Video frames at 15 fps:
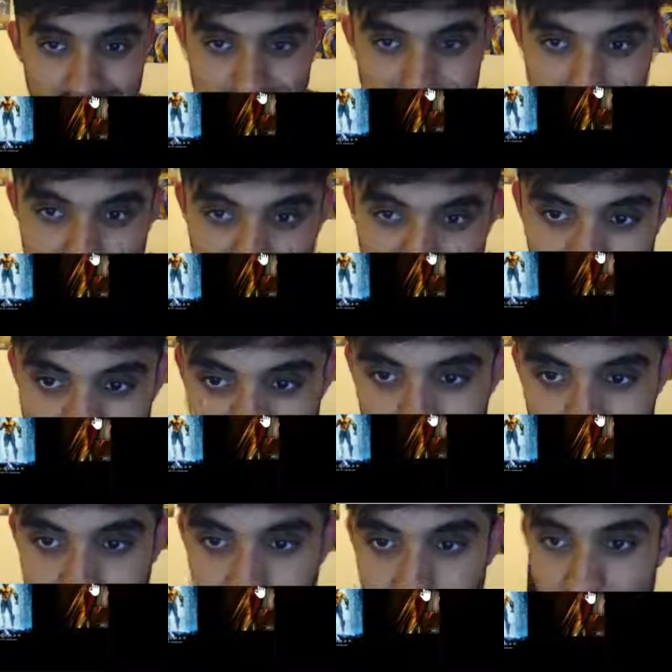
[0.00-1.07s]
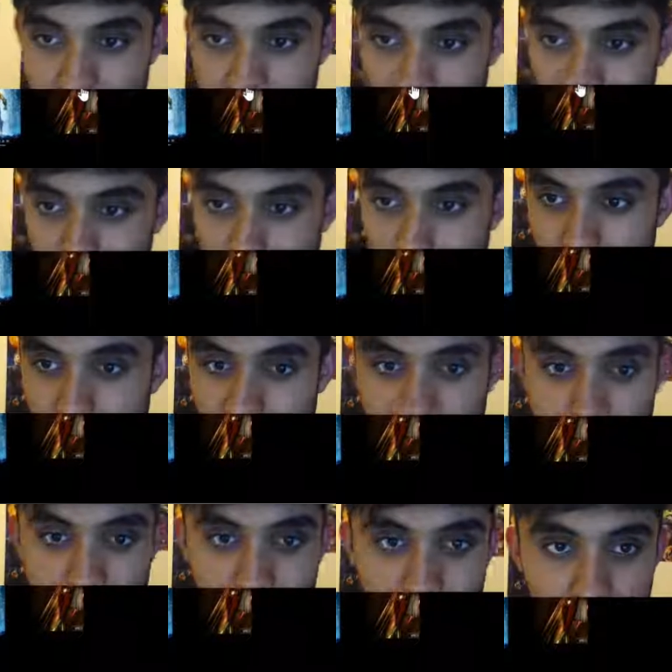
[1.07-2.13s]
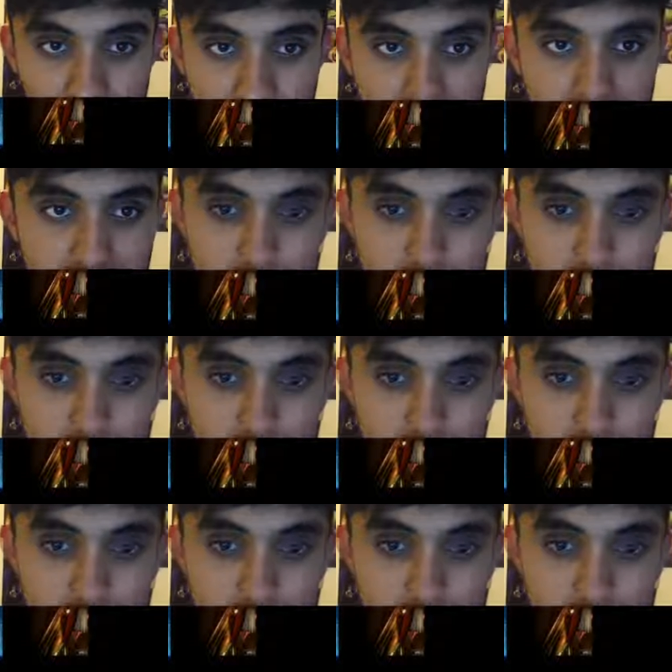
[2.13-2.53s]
I think that's enough from me. Let